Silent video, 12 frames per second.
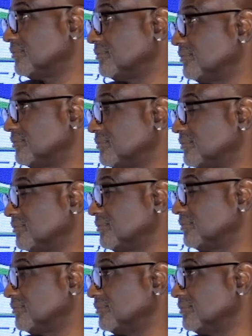
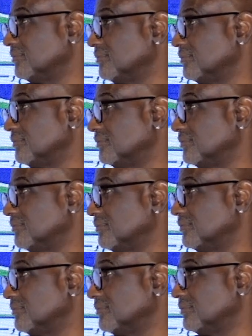
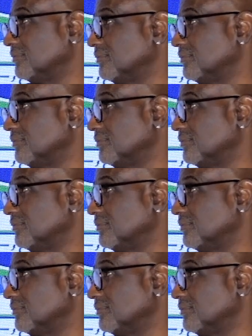The person shown says nothing.